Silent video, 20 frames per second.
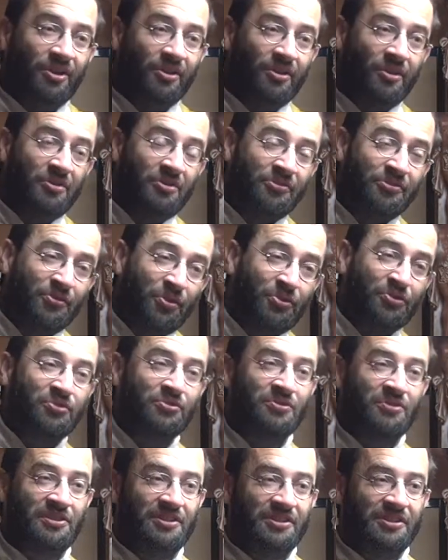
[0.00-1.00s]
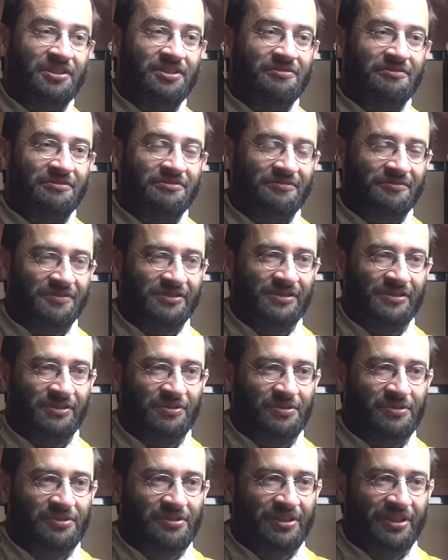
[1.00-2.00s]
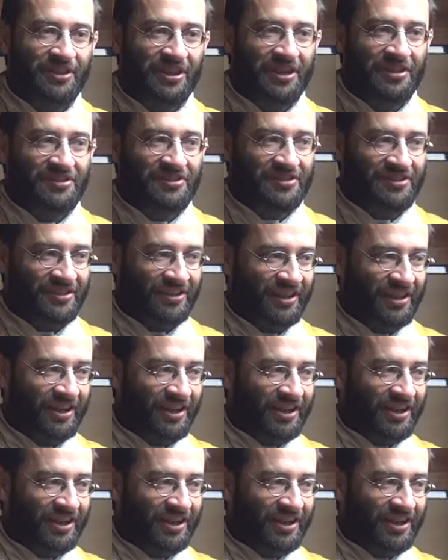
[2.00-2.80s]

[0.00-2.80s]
Unfortunately, he has